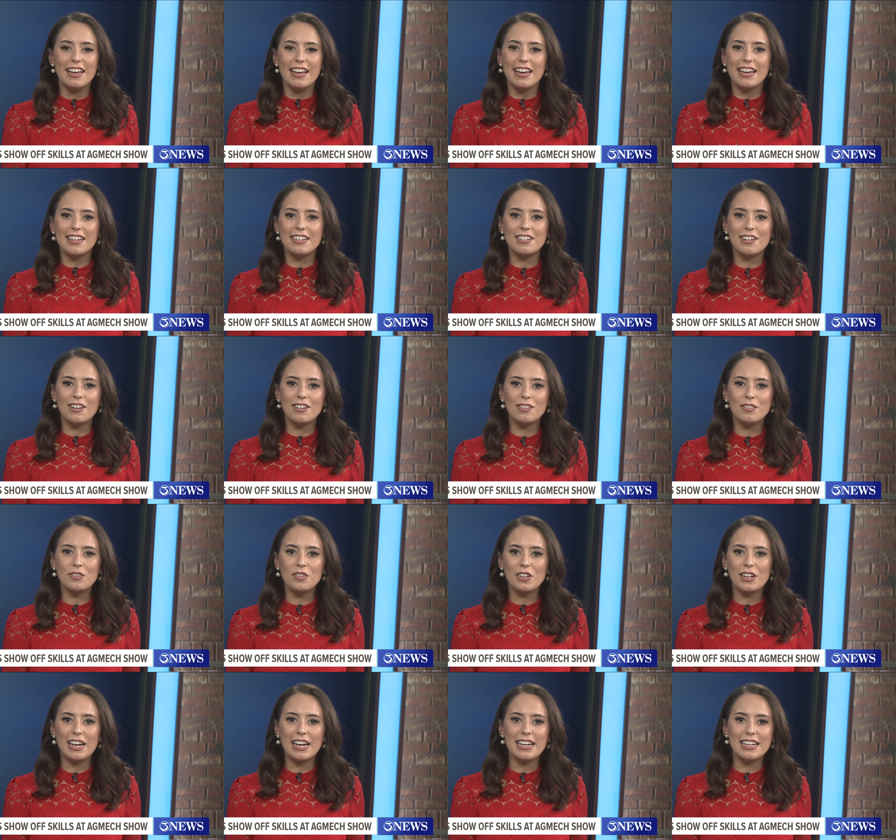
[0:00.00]
And
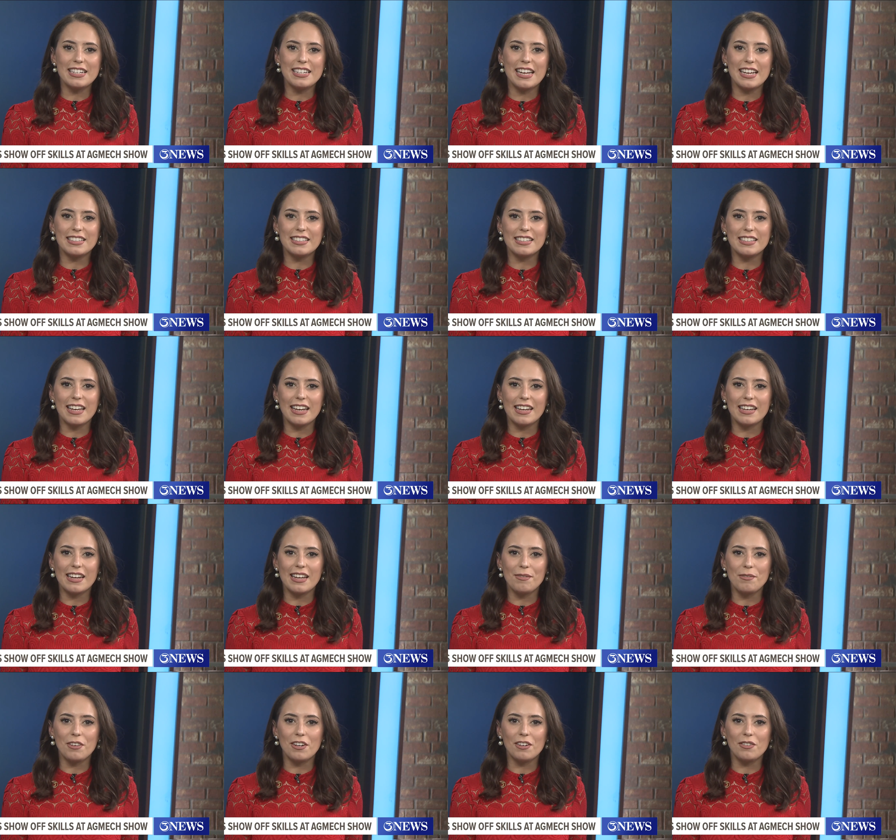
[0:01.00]
over at Texas
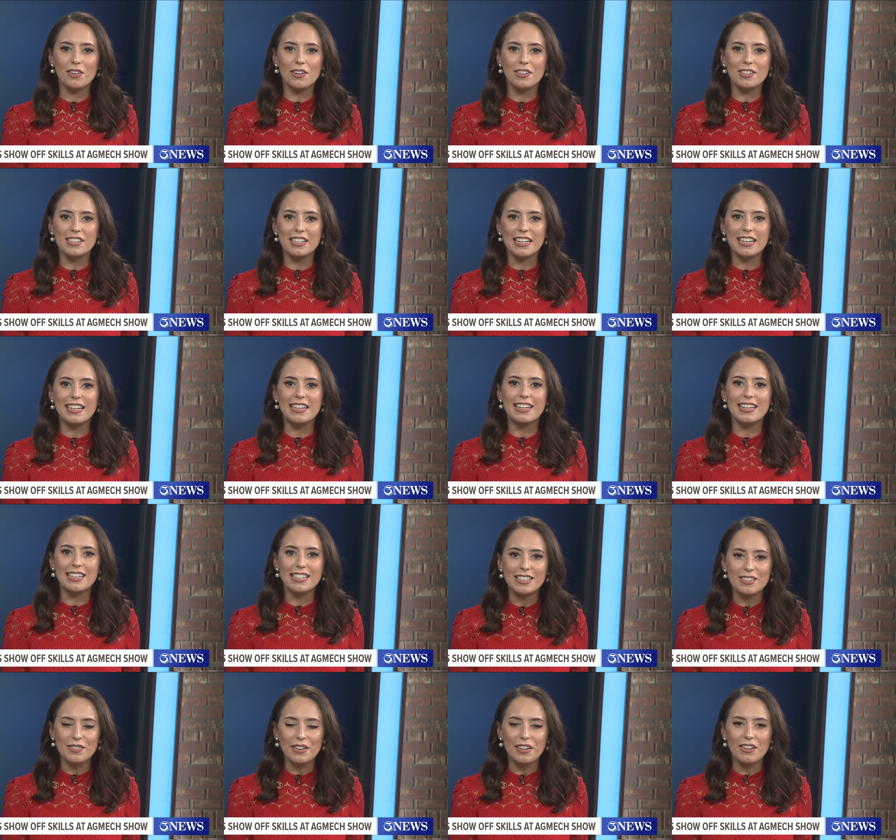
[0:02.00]
A&M University
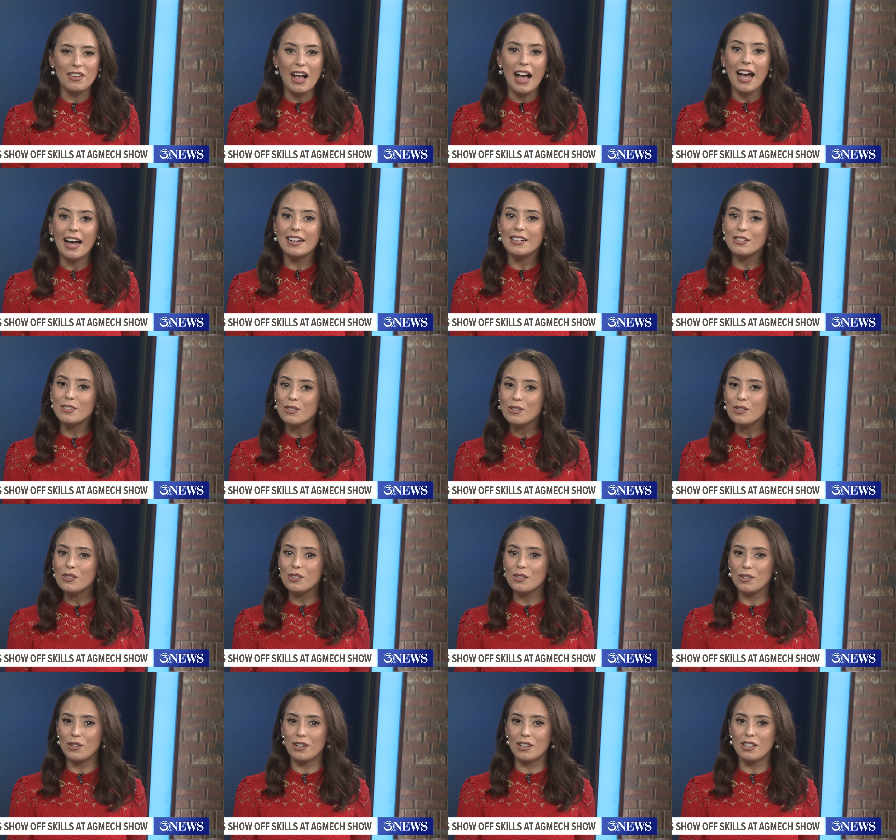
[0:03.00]
Kingsville, high school
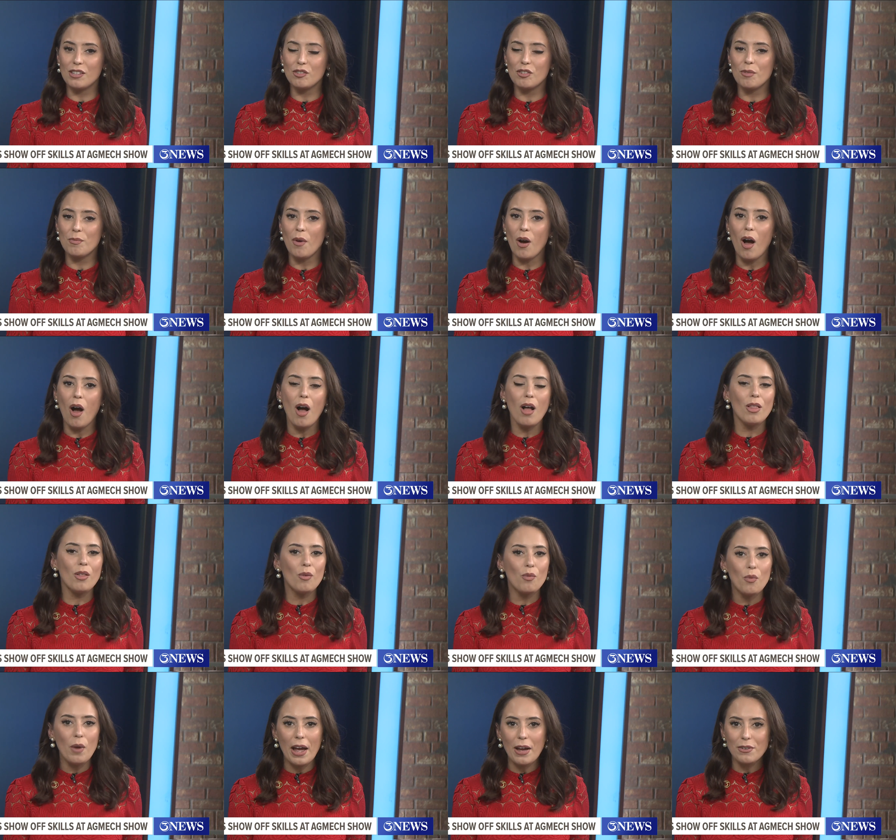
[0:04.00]
students from
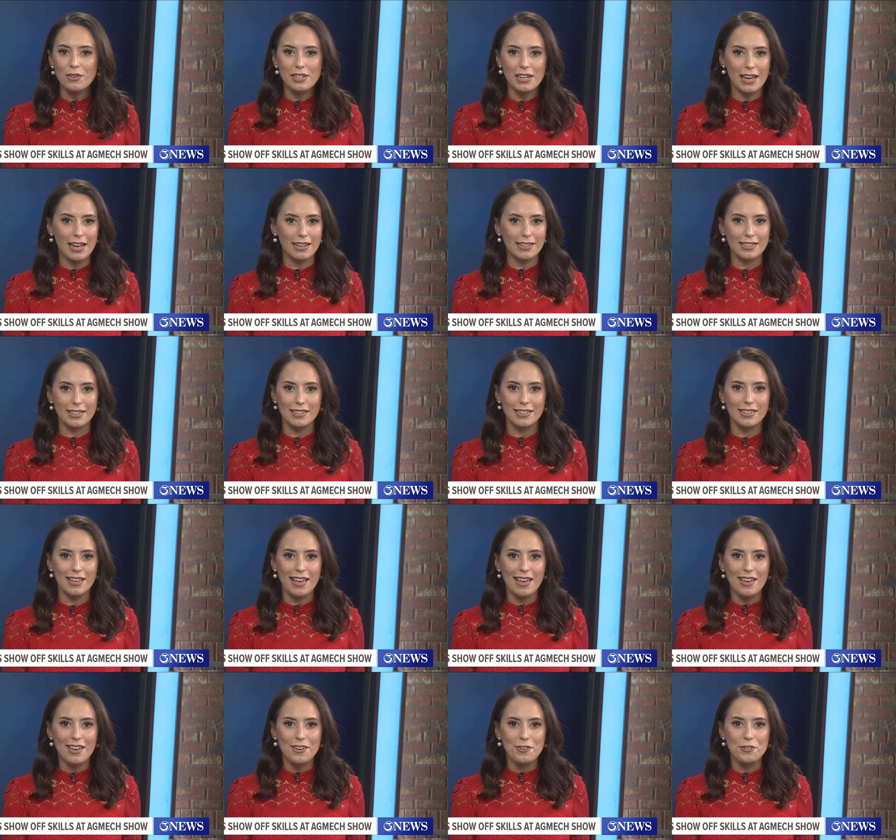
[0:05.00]
all around Texas
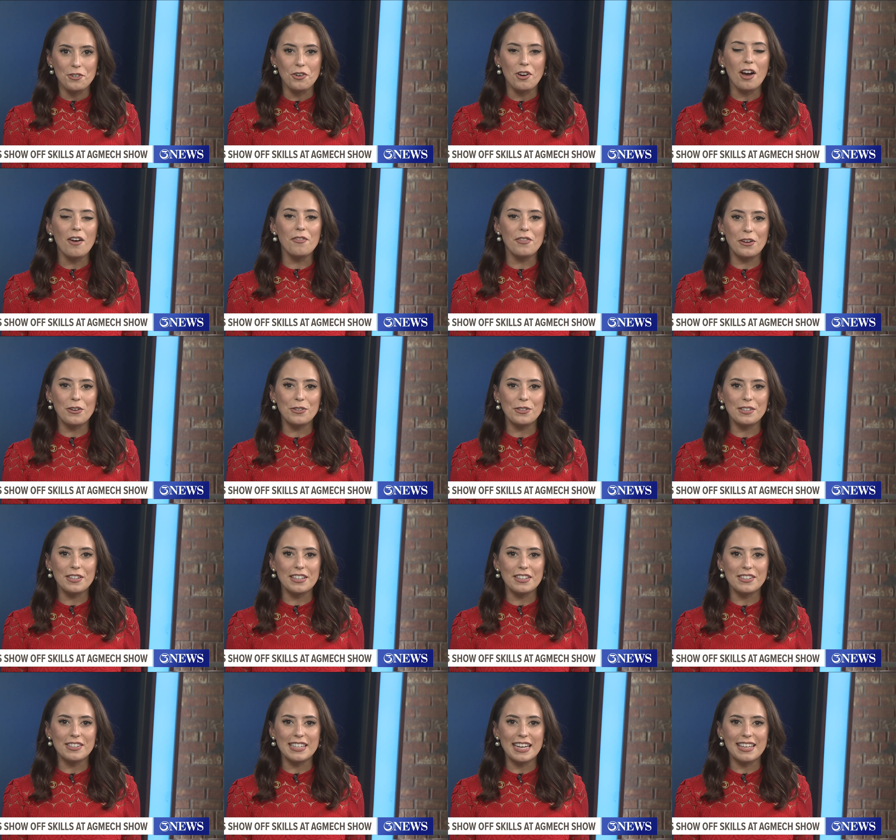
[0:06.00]
showed off their
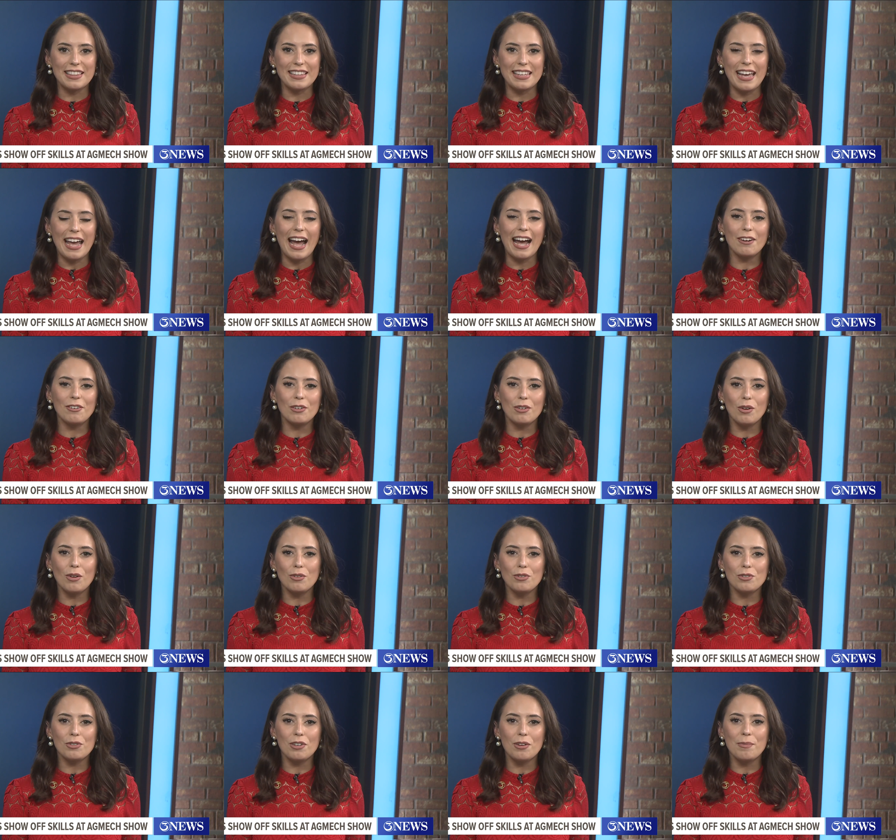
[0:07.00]
skills at the
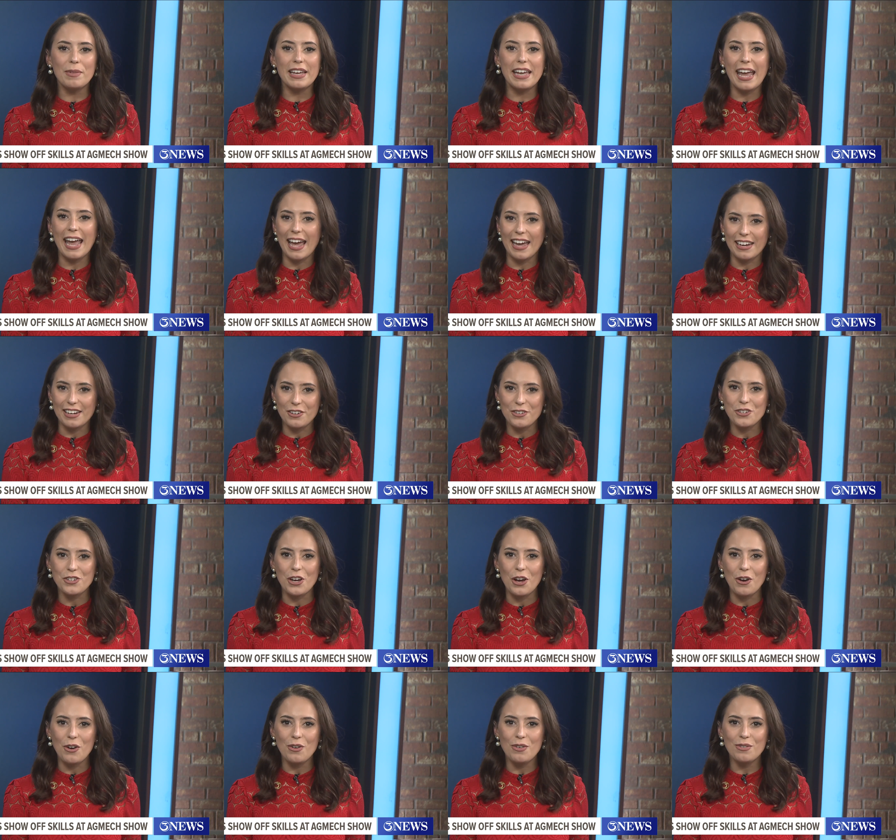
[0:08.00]
Agricultural Mechanics
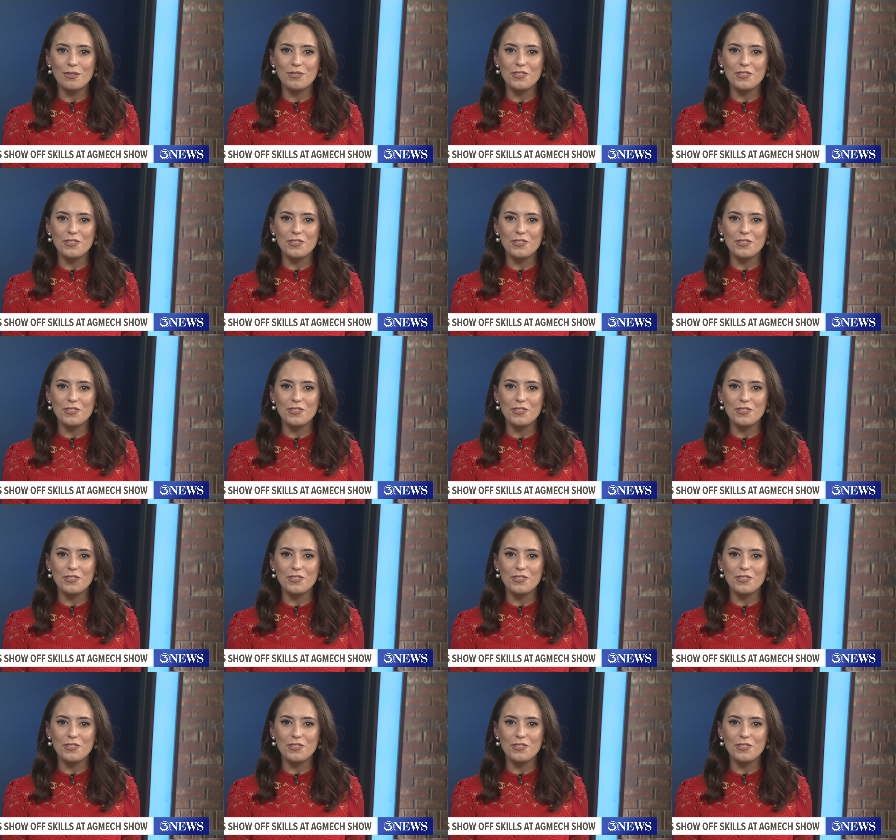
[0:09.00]
Show.